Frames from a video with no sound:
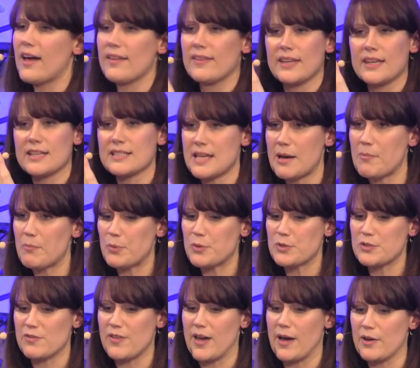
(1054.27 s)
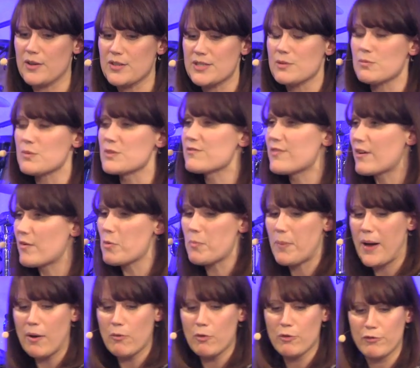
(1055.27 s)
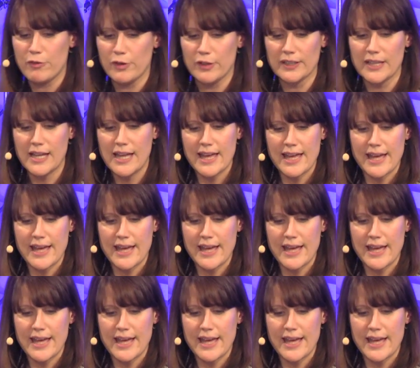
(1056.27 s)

and the examples of that, because it was very powerful.